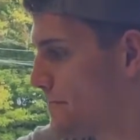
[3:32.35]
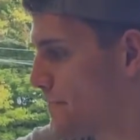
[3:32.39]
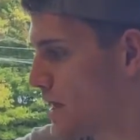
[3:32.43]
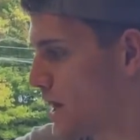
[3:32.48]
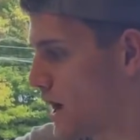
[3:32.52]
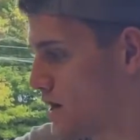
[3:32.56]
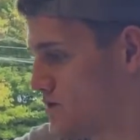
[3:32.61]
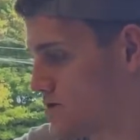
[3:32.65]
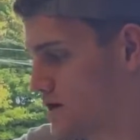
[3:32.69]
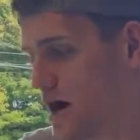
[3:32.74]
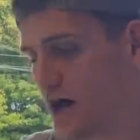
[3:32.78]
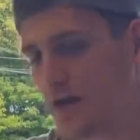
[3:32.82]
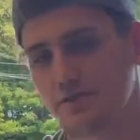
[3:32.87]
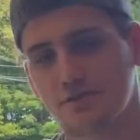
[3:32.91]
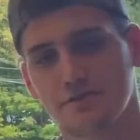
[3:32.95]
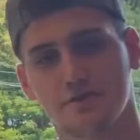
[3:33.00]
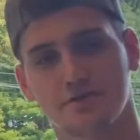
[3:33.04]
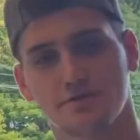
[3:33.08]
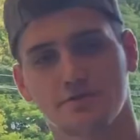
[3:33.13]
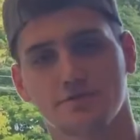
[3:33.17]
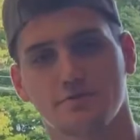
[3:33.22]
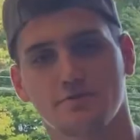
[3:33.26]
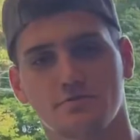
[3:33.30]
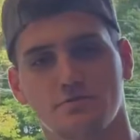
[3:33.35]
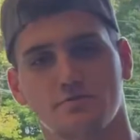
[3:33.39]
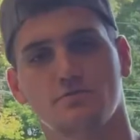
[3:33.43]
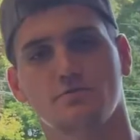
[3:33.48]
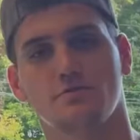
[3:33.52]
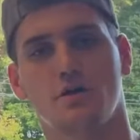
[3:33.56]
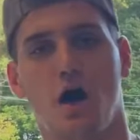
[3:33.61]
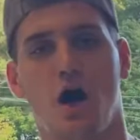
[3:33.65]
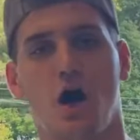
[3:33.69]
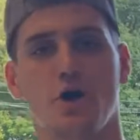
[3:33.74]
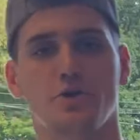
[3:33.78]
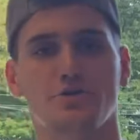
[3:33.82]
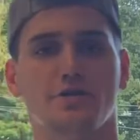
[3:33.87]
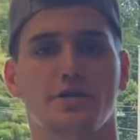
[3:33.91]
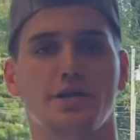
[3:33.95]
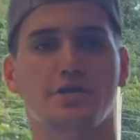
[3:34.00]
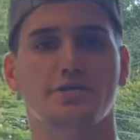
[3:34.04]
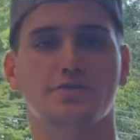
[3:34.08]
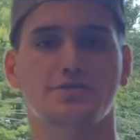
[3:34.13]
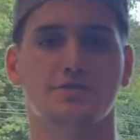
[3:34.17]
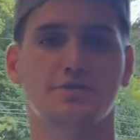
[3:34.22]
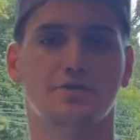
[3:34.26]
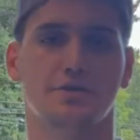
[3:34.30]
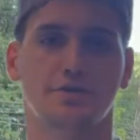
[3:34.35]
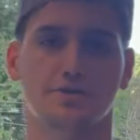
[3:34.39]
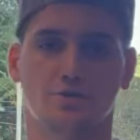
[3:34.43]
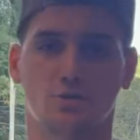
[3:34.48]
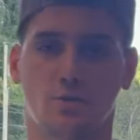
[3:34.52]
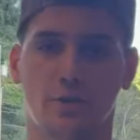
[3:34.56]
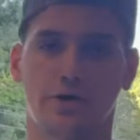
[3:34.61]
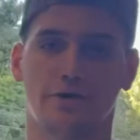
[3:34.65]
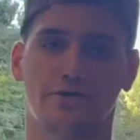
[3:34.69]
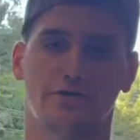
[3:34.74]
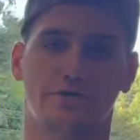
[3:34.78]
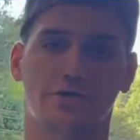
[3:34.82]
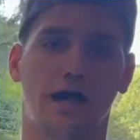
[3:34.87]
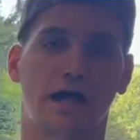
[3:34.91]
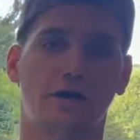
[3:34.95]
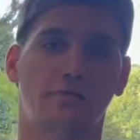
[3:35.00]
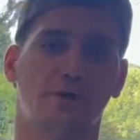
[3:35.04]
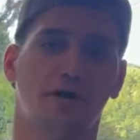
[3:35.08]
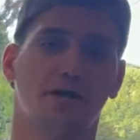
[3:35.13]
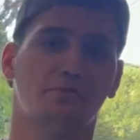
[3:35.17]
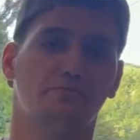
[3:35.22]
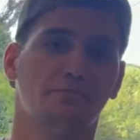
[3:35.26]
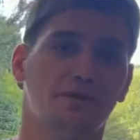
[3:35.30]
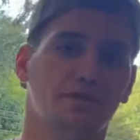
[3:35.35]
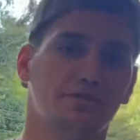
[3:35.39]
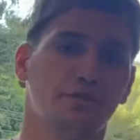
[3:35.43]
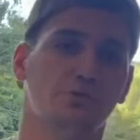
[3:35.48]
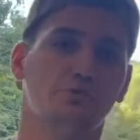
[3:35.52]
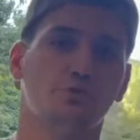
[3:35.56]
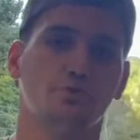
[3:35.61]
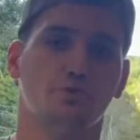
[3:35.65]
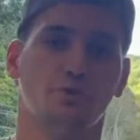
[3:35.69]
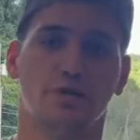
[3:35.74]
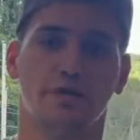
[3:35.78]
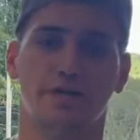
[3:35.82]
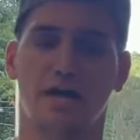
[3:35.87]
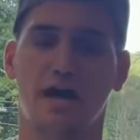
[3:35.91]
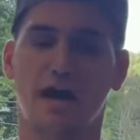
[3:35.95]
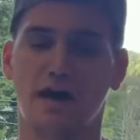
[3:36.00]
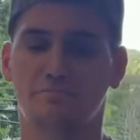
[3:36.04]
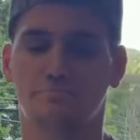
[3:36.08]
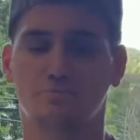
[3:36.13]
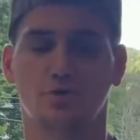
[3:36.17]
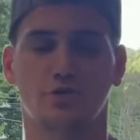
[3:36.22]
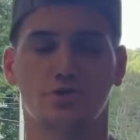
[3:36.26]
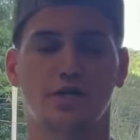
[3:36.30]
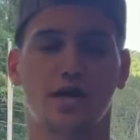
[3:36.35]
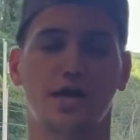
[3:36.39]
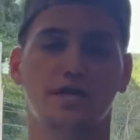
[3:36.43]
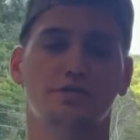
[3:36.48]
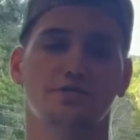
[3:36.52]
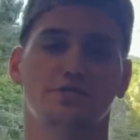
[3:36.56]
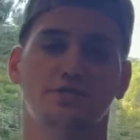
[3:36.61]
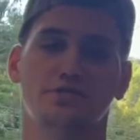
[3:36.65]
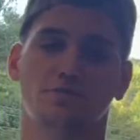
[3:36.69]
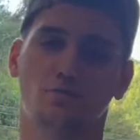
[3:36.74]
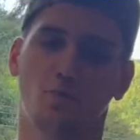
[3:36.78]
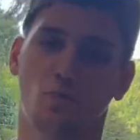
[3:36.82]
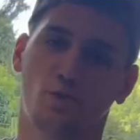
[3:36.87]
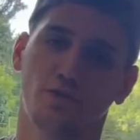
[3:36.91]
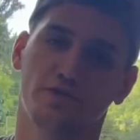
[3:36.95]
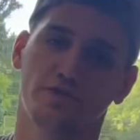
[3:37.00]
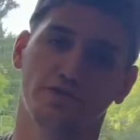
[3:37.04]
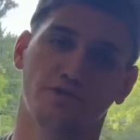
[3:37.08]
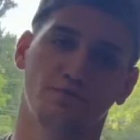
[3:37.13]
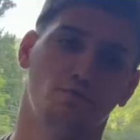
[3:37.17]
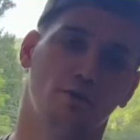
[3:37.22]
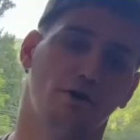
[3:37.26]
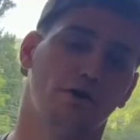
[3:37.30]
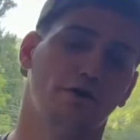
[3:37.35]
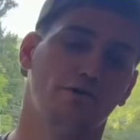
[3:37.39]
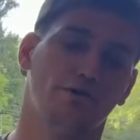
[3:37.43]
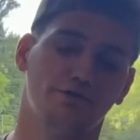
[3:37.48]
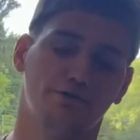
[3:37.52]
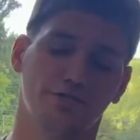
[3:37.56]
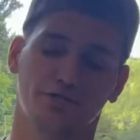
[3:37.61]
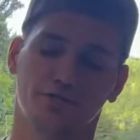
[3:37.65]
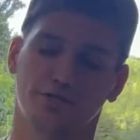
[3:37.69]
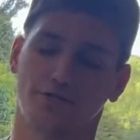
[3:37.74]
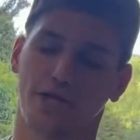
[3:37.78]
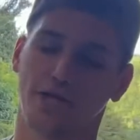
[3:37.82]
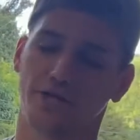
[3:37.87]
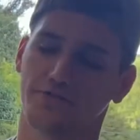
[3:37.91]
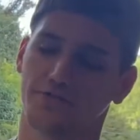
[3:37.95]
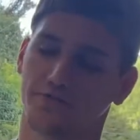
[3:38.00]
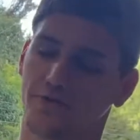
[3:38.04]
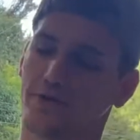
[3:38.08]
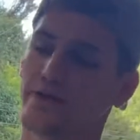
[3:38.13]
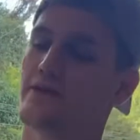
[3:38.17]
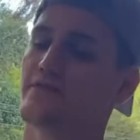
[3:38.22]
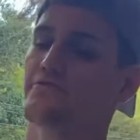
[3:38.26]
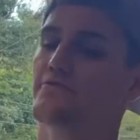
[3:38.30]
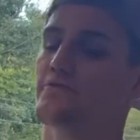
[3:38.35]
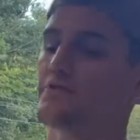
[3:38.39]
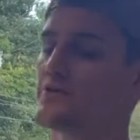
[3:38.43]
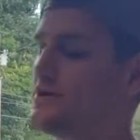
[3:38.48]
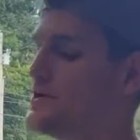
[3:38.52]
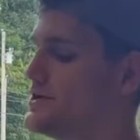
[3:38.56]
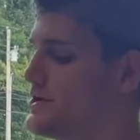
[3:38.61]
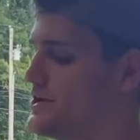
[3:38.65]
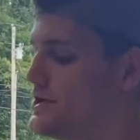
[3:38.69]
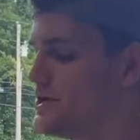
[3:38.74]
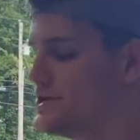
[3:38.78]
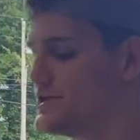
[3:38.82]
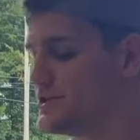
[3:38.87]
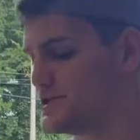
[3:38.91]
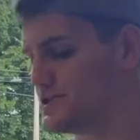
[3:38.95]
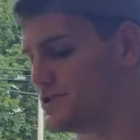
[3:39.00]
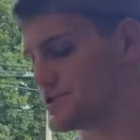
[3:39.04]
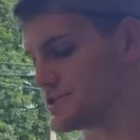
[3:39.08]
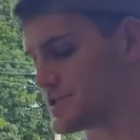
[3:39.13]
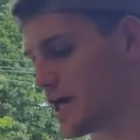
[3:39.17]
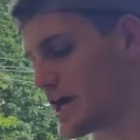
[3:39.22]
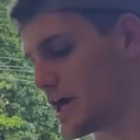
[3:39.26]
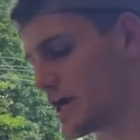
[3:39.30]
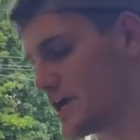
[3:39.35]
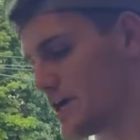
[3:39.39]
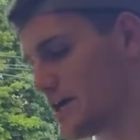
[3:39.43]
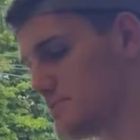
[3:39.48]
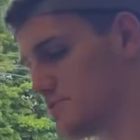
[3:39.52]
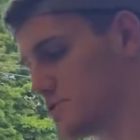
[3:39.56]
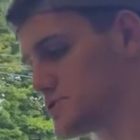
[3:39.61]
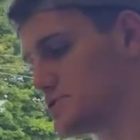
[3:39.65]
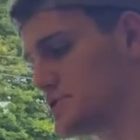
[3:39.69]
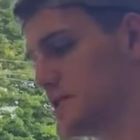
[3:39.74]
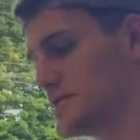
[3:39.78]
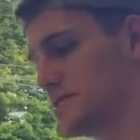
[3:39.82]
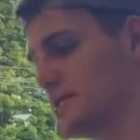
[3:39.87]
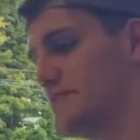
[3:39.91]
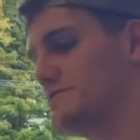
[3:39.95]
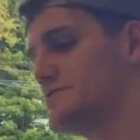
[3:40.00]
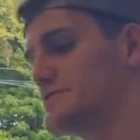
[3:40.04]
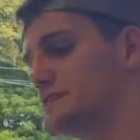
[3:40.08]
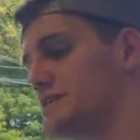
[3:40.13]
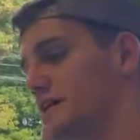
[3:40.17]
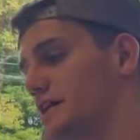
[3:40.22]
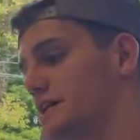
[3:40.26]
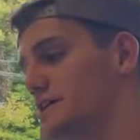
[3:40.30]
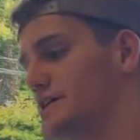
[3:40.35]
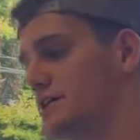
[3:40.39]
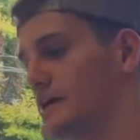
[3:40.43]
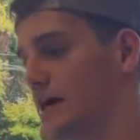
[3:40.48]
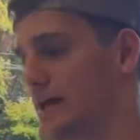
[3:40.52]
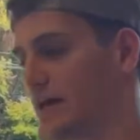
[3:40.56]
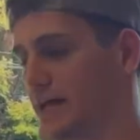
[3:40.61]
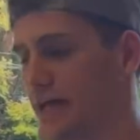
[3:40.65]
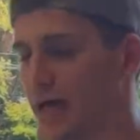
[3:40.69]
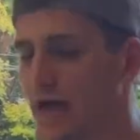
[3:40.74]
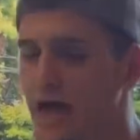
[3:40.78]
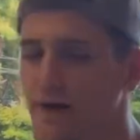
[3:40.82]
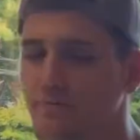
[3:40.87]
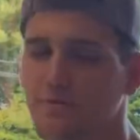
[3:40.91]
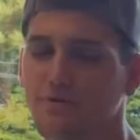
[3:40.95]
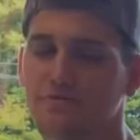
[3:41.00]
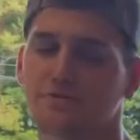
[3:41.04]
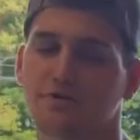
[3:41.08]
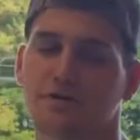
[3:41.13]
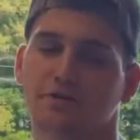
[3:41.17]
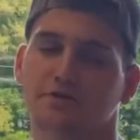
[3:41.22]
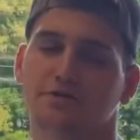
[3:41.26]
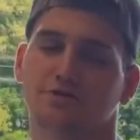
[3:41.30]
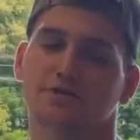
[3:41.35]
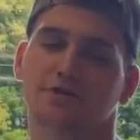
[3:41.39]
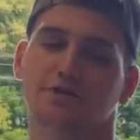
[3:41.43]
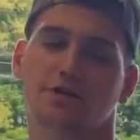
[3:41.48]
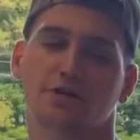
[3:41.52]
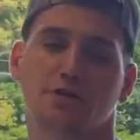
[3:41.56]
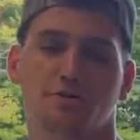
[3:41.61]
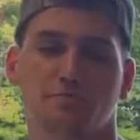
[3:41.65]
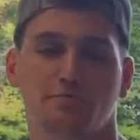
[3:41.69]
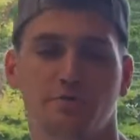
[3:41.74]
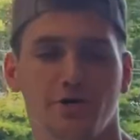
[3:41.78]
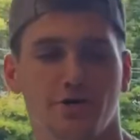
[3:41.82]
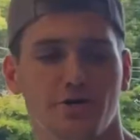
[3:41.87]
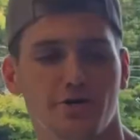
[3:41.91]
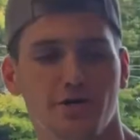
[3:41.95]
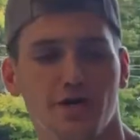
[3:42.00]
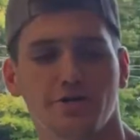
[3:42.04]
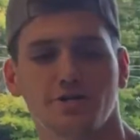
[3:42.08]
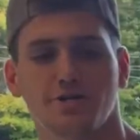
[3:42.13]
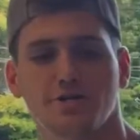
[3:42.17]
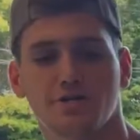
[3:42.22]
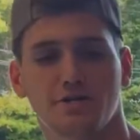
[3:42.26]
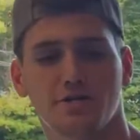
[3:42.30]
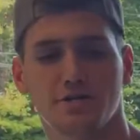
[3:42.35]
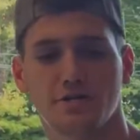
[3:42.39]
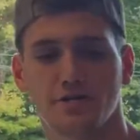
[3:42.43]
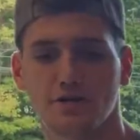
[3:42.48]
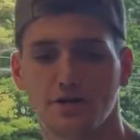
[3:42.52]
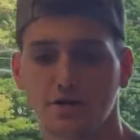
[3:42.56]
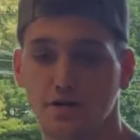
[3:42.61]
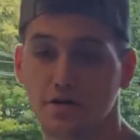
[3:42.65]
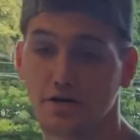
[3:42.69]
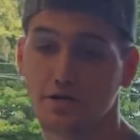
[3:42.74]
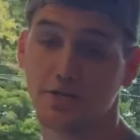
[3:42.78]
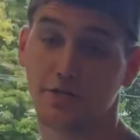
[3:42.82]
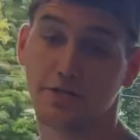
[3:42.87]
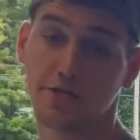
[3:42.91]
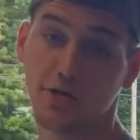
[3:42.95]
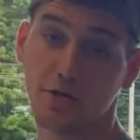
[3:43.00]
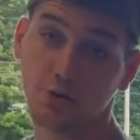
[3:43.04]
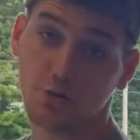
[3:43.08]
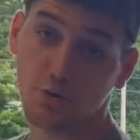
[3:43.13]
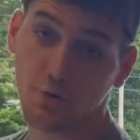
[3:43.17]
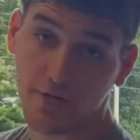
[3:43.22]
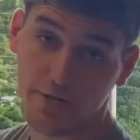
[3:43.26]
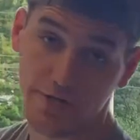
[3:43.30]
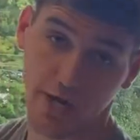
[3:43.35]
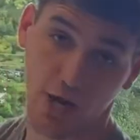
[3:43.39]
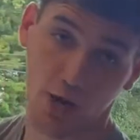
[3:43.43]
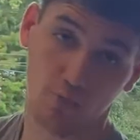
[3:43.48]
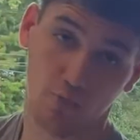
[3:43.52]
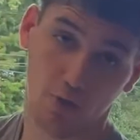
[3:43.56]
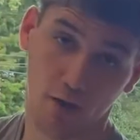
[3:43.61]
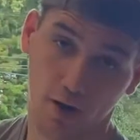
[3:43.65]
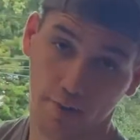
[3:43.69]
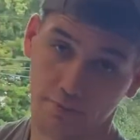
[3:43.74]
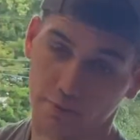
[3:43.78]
A lot of this, all you need is a welder. I recommend 220. I put cages in with 110 welders. It just takes forever. You just got to double check everything. You got to gap everything so you get good penetration. The 220 hole board I'm